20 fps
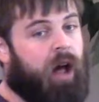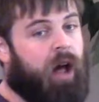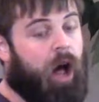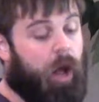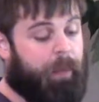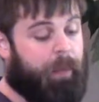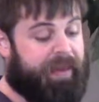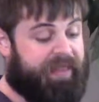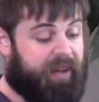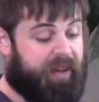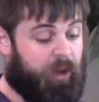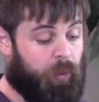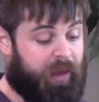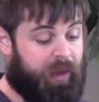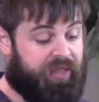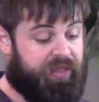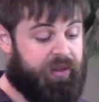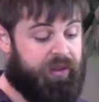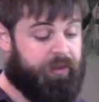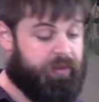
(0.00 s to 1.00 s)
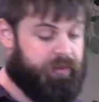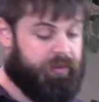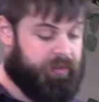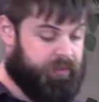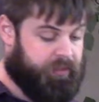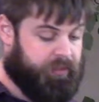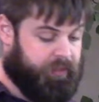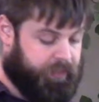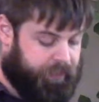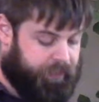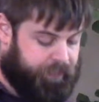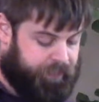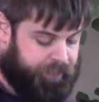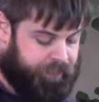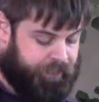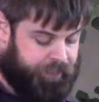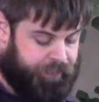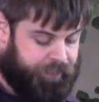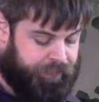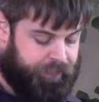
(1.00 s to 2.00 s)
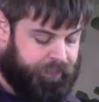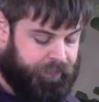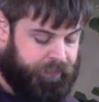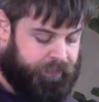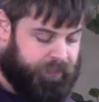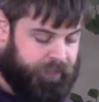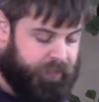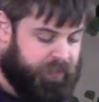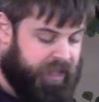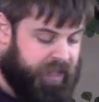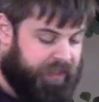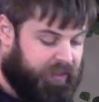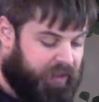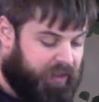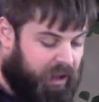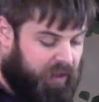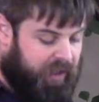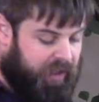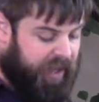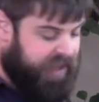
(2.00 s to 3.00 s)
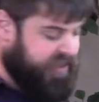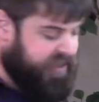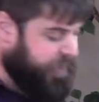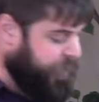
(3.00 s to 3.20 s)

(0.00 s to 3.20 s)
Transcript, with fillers: I'll be there with you. And there are all kinds of